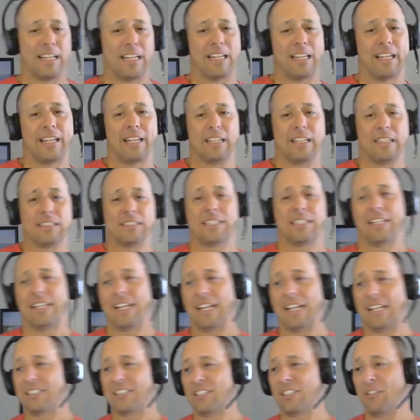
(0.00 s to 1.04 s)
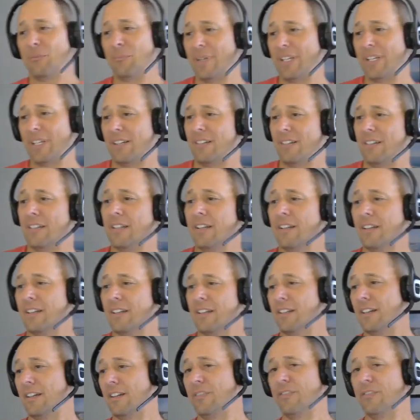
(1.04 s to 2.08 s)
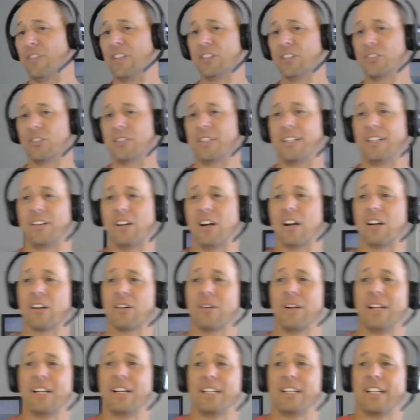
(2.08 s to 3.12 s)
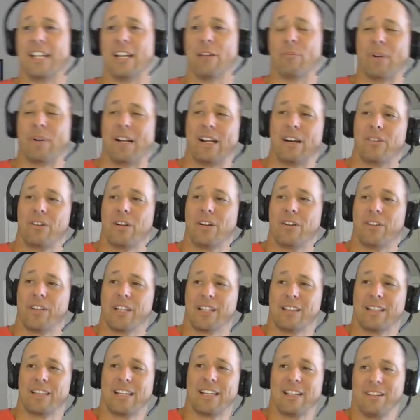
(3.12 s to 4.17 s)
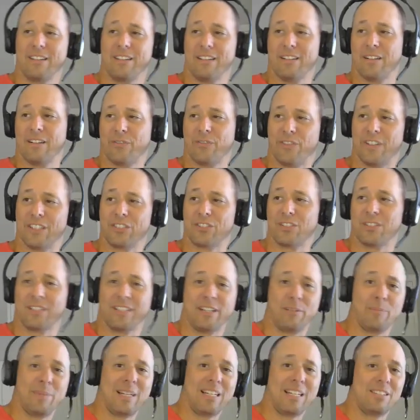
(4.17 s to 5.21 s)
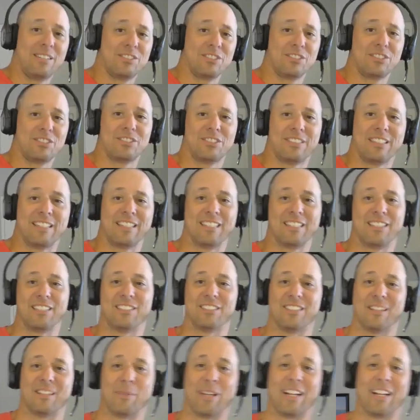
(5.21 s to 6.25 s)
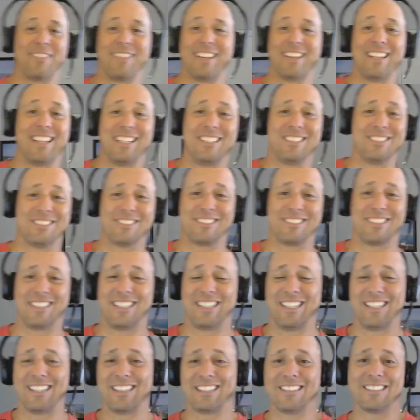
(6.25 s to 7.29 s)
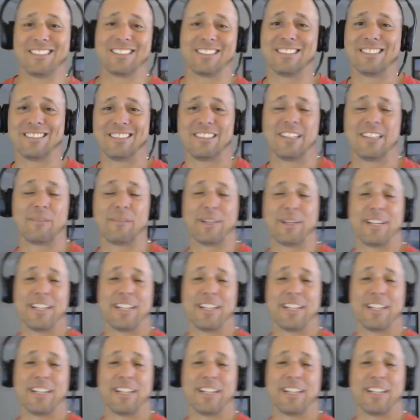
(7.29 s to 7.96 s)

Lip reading: he is. He hasn't been officially inaugurated yet, but I don't know that officially means that he. I mean, I think he's king. I mean,